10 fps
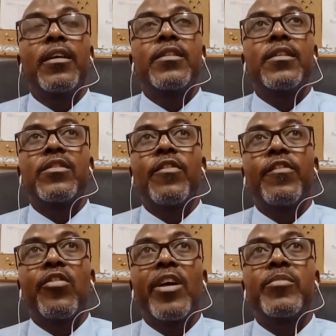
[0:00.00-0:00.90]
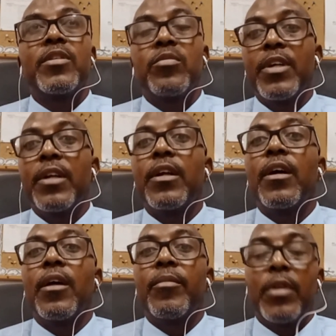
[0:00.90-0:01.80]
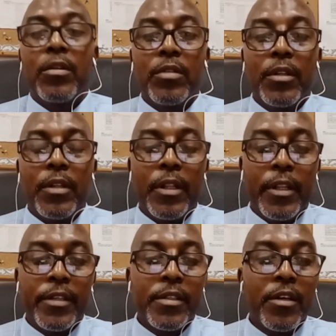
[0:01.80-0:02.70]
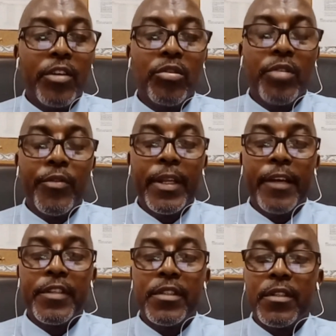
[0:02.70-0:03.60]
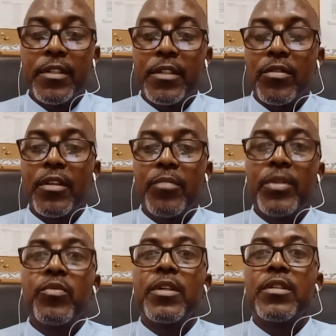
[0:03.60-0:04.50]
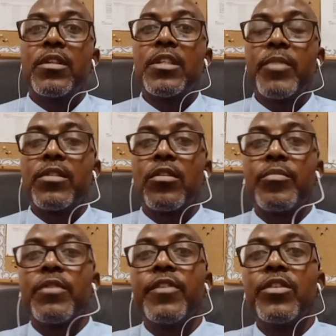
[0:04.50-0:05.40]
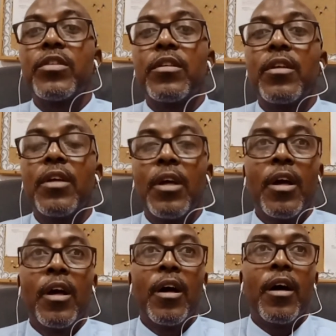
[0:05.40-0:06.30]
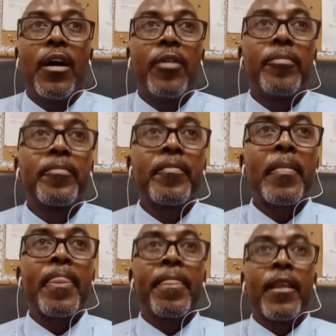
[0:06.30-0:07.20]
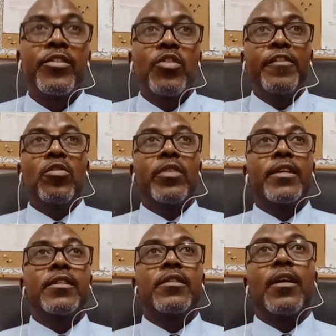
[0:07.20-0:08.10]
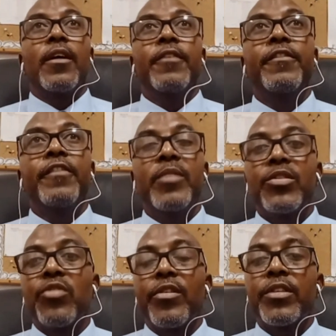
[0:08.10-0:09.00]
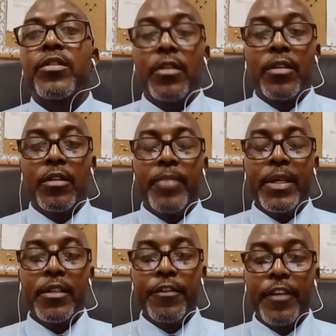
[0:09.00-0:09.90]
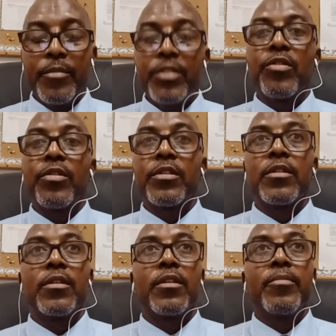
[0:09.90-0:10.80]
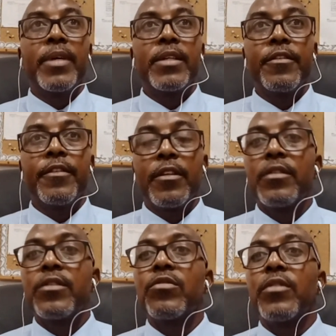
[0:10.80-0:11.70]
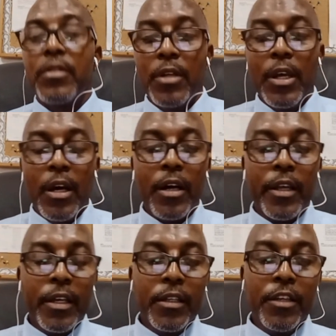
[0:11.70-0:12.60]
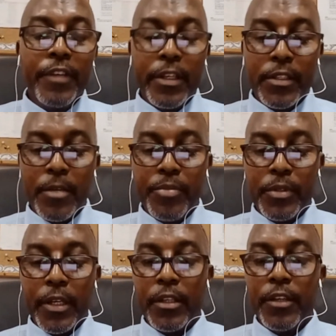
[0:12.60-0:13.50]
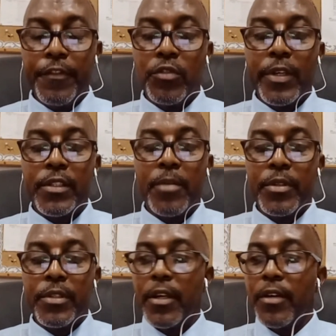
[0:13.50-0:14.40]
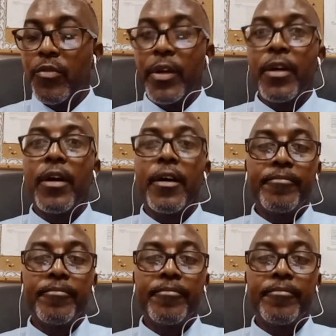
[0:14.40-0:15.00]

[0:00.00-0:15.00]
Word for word: incidence of crime seem to be a lot less. Now, I don't really have the statistics on that, but it's just based on observation. And so if you look at it, if the family structure, the better the family structure, the better the student. And I can give an example. I can give two examples here where